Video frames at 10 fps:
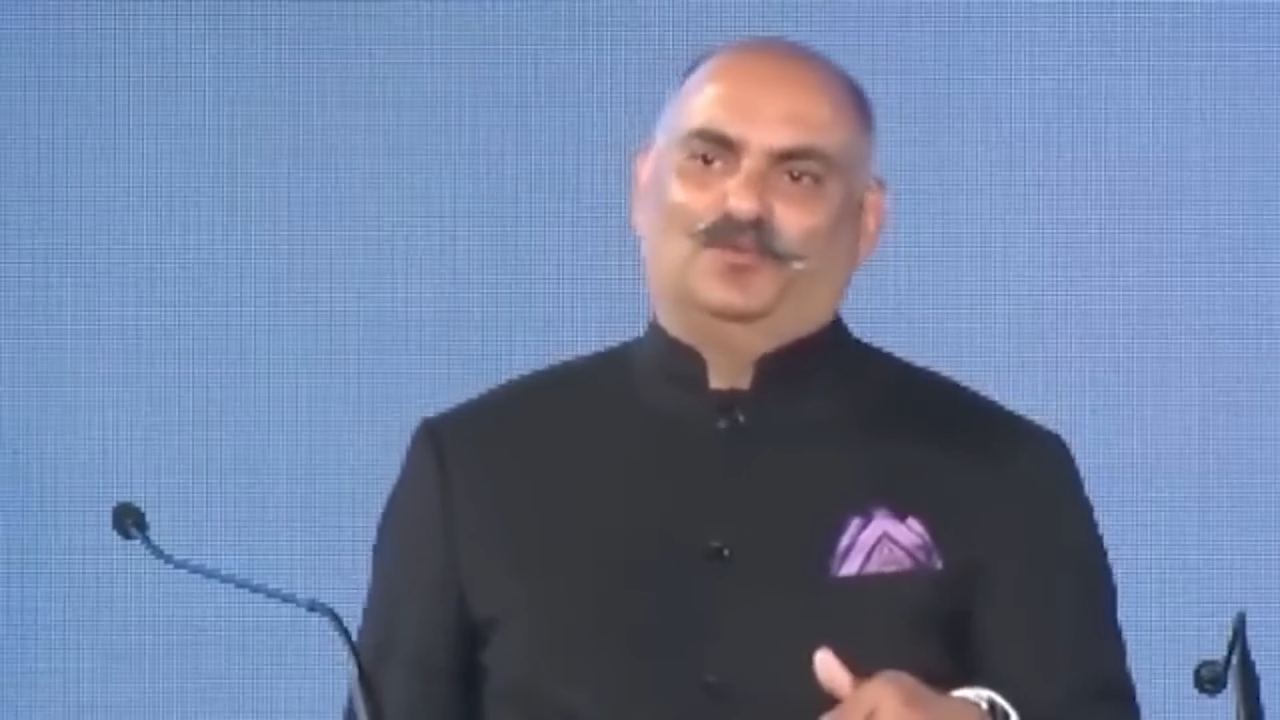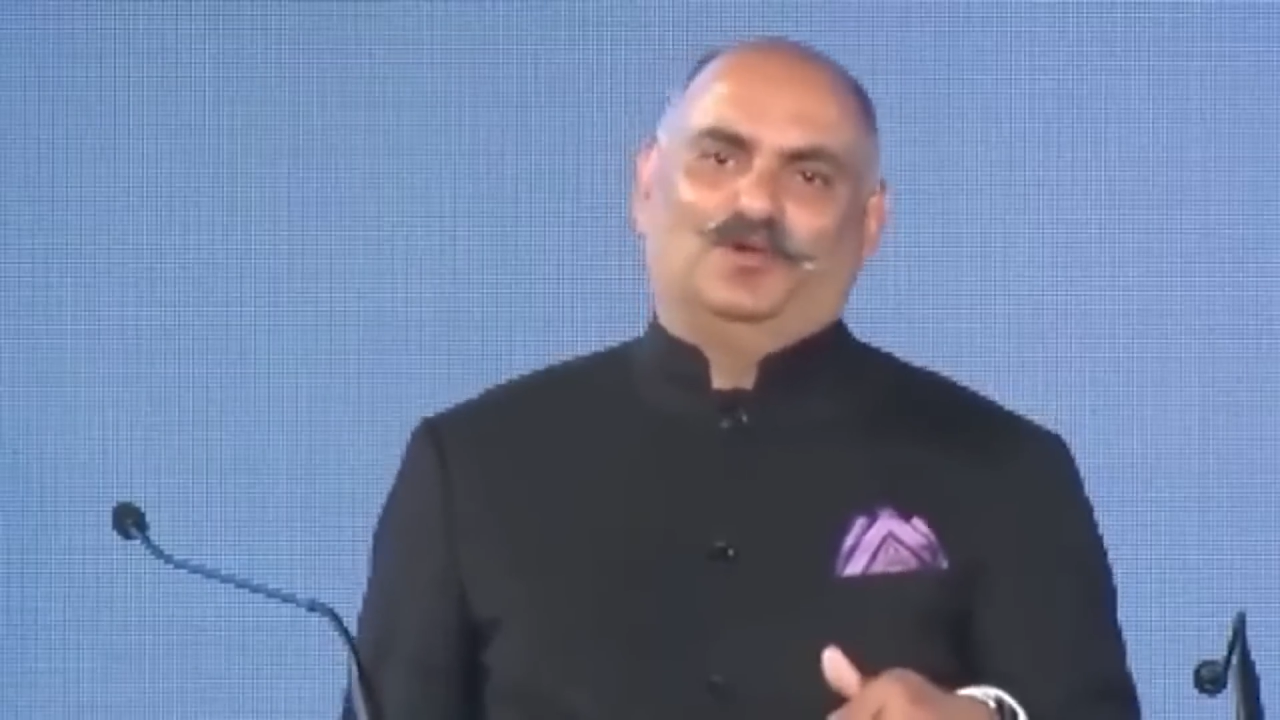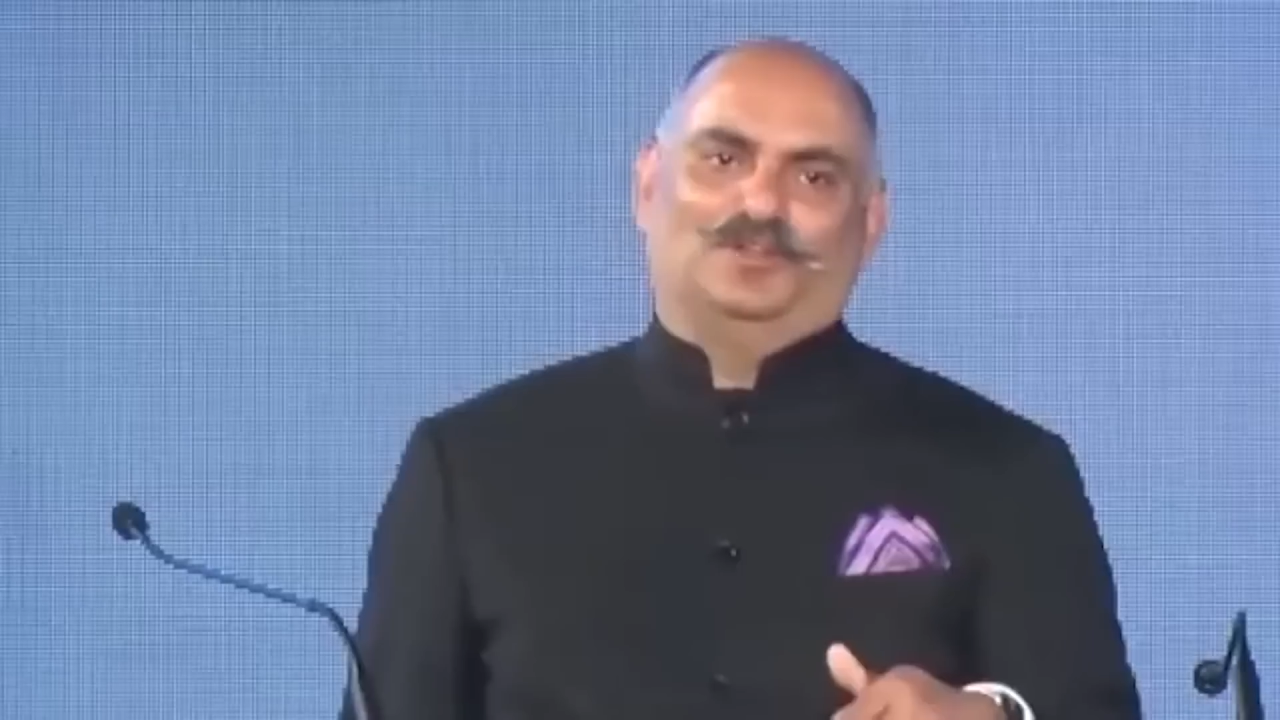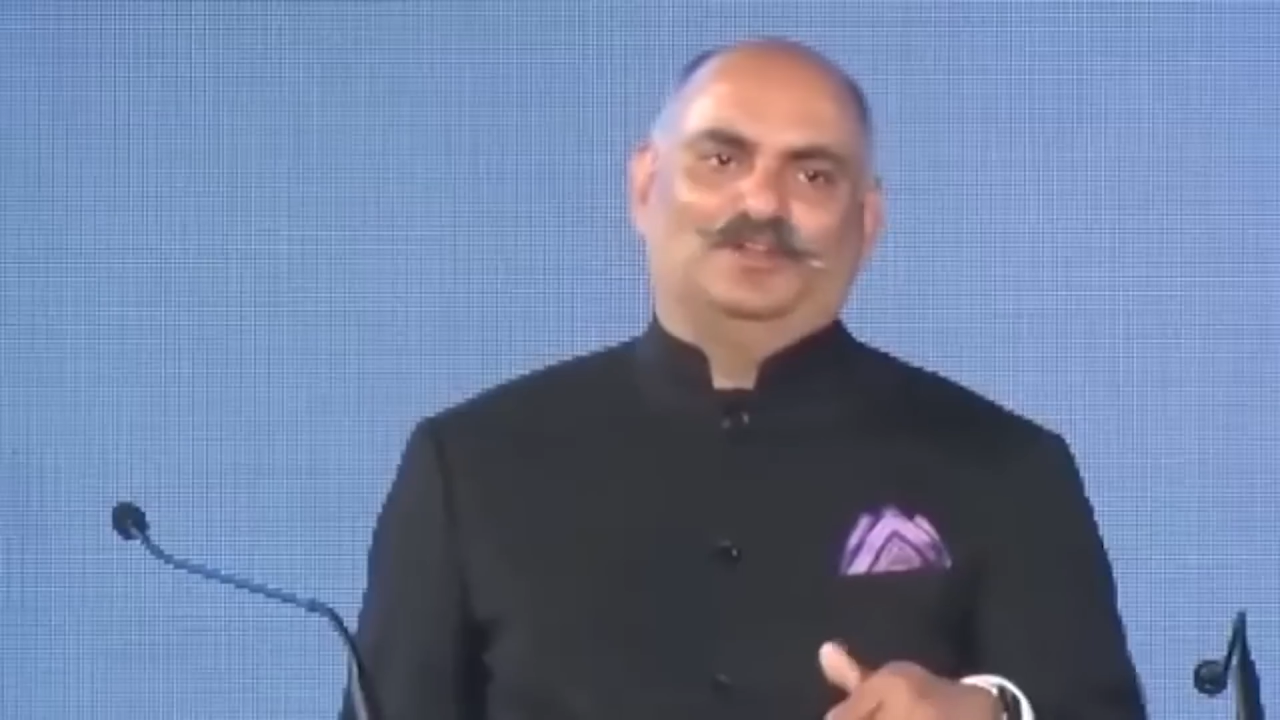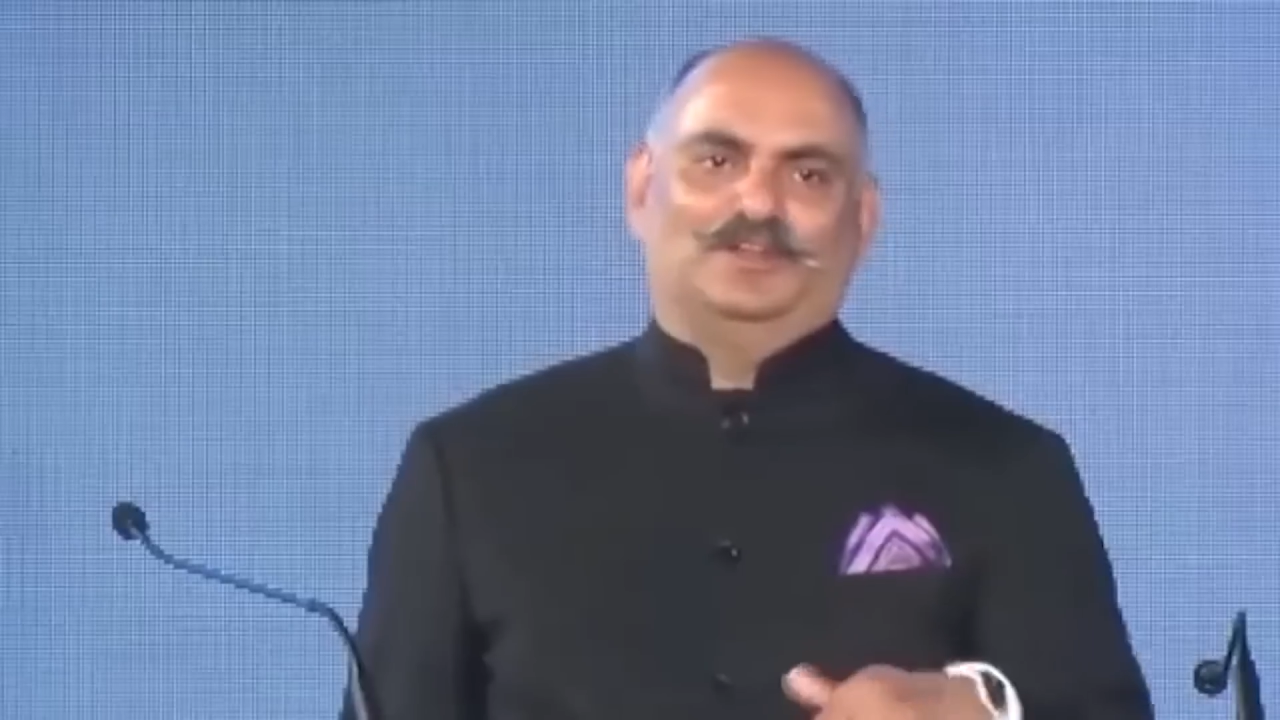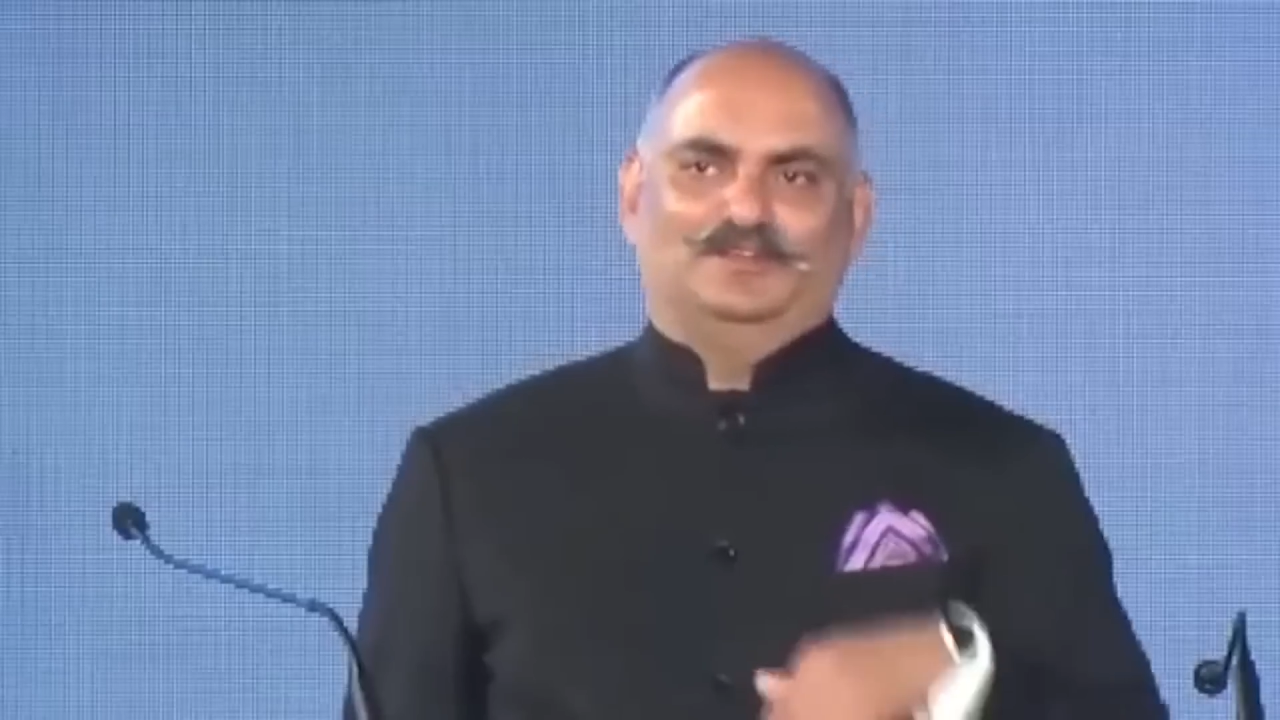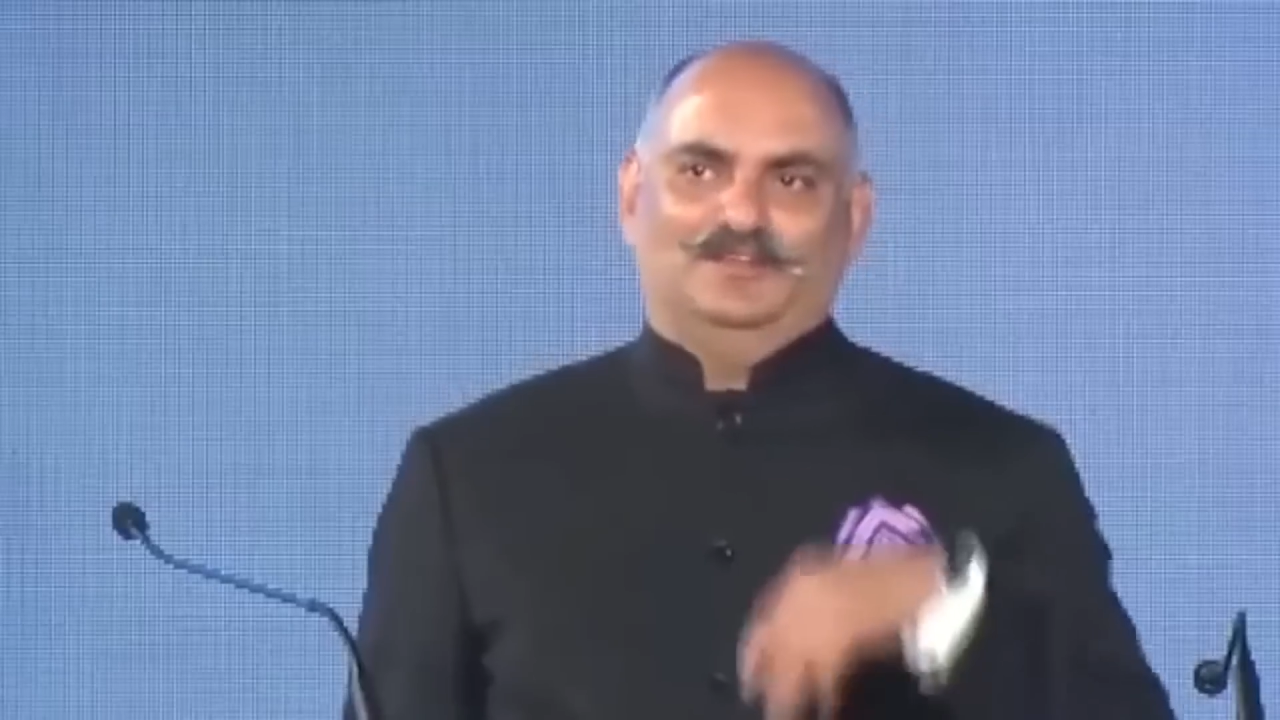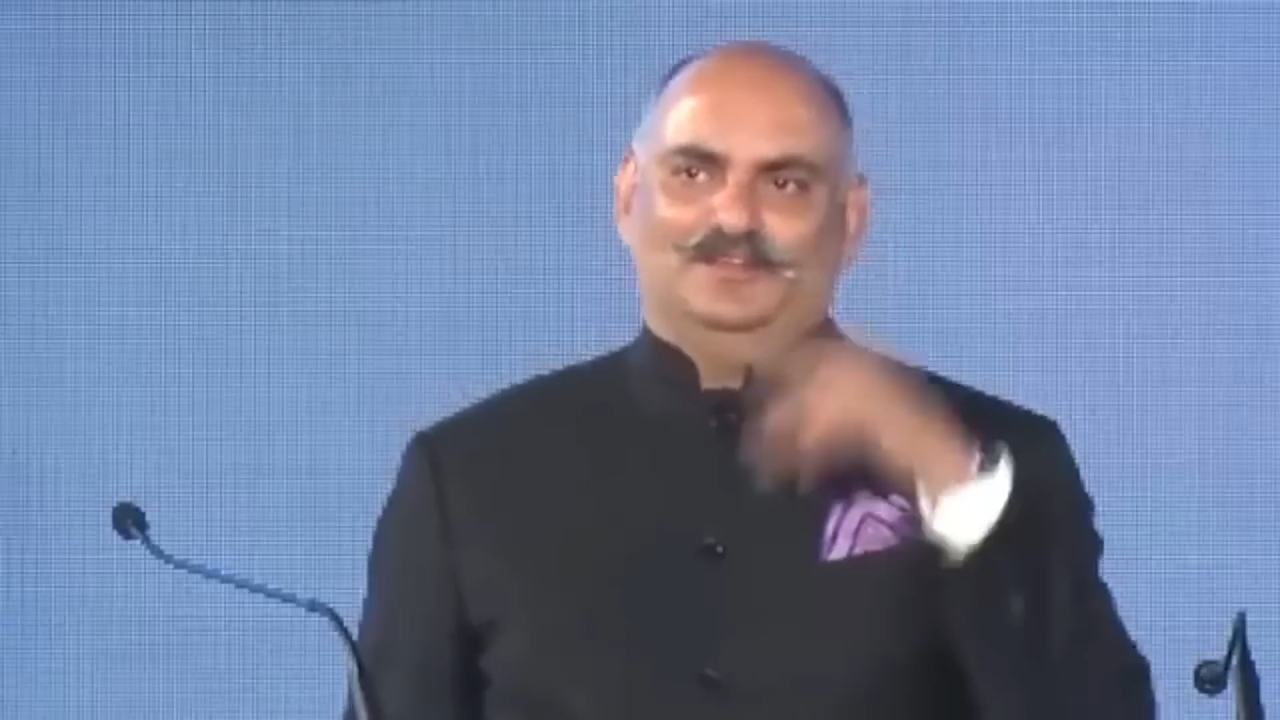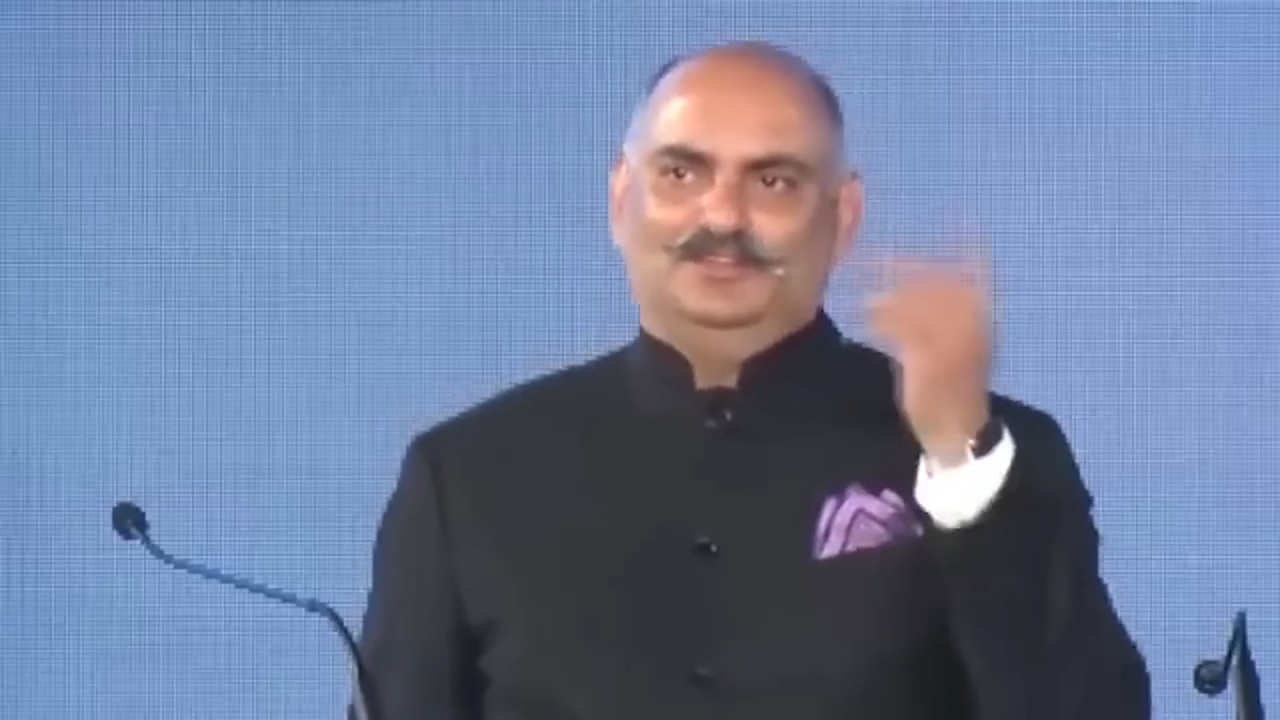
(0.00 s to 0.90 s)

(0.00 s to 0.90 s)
the water and